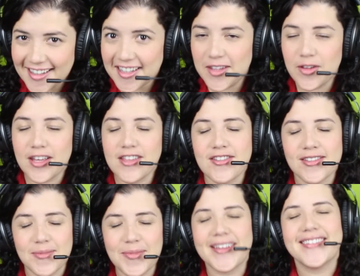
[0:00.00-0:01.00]
you can
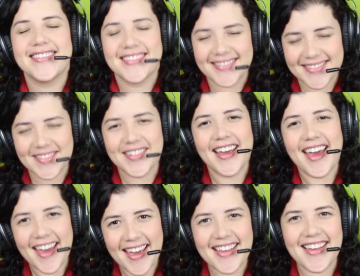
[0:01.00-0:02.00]
just be.
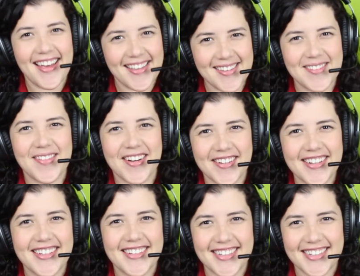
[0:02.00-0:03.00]
Okay, yes, very
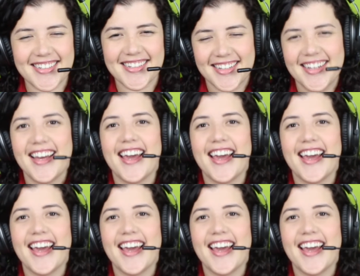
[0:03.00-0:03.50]
good.